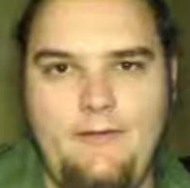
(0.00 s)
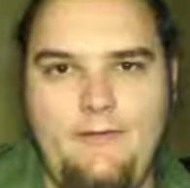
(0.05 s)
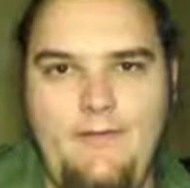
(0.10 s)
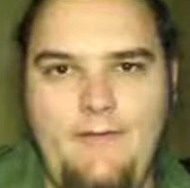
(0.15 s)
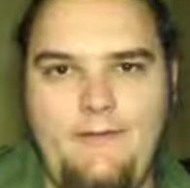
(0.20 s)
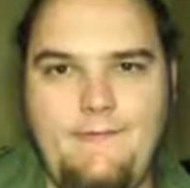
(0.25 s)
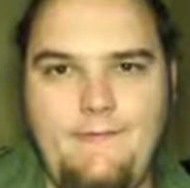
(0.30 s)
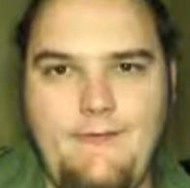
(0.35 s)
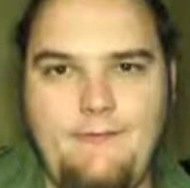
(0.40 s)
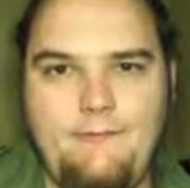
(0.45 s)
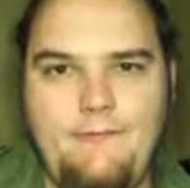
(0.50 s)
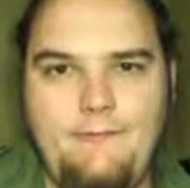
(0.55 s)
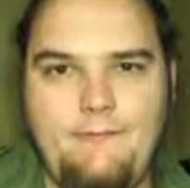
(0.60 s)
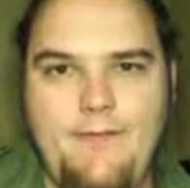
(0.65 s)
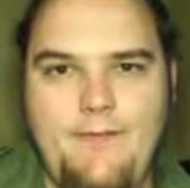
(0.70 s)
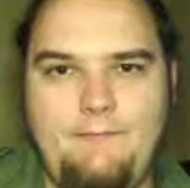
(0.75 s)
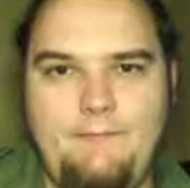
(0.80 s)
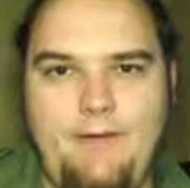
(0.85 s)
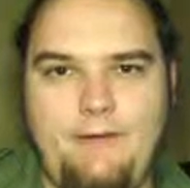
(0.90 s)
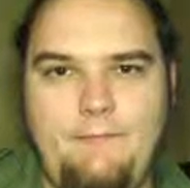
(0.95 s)
That's enough to
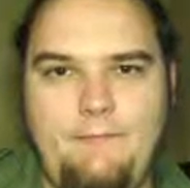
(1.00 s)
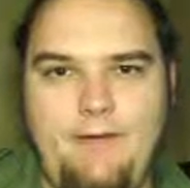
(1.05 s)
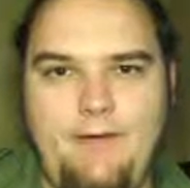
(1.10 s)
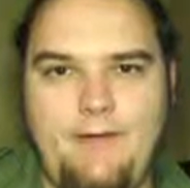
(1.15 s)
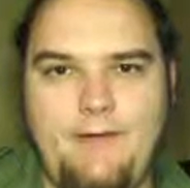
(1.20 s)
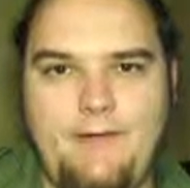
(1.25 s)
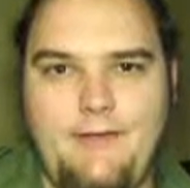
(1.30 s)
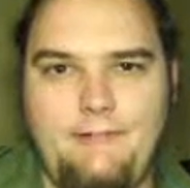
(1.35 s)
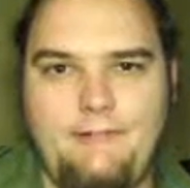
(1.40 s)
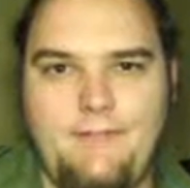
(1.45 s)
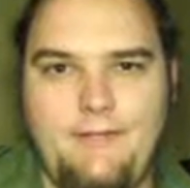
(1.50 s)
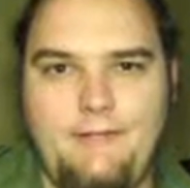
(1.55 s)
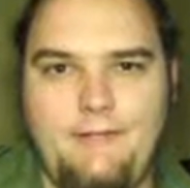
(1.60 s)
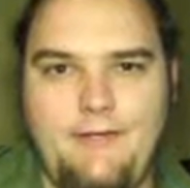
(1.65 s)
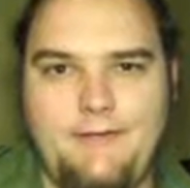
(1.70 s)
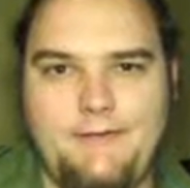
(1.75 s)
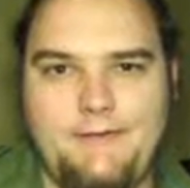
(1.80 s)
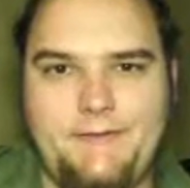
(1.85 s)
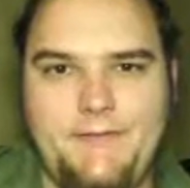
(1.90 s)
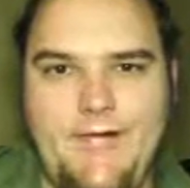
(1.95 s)
make me want him to
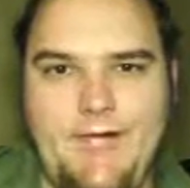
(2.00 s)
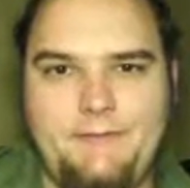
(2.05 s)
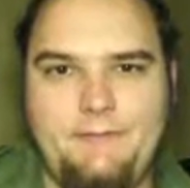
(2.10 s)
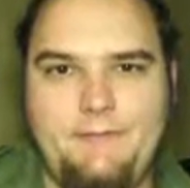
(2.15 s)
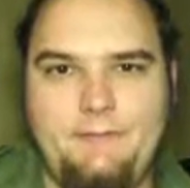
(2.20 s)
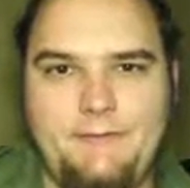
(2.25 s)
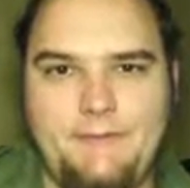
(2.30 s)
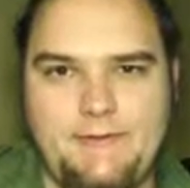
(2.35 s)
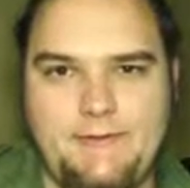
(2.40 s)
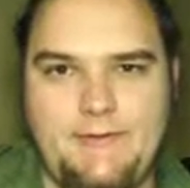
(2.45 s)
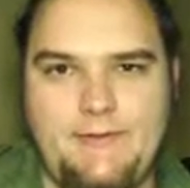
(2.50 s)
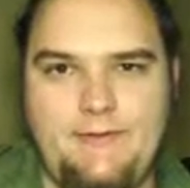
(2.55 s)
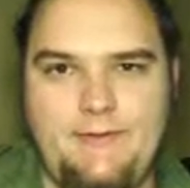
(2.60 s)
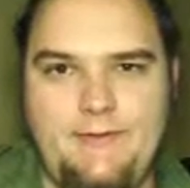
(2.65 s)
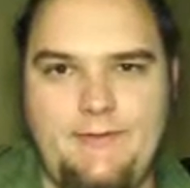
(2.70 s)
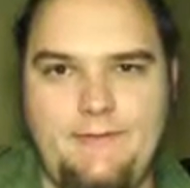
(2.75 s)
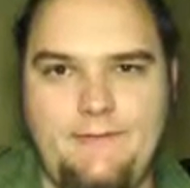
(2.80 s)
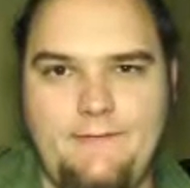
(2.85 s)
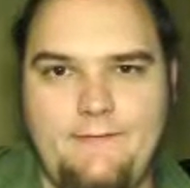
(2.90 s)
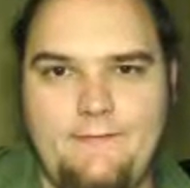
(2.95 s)
get shot with machine
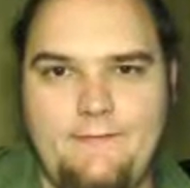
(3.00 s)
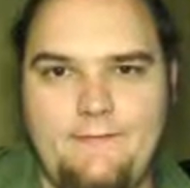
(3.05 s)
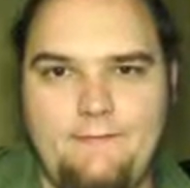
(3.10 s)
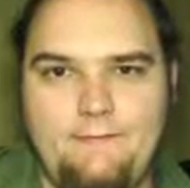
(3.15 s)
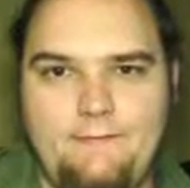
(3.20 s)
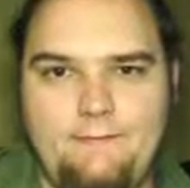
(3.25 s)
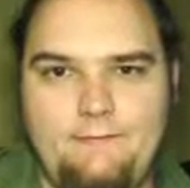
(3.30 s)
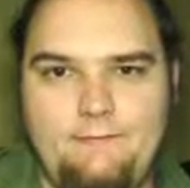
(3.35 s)
guns.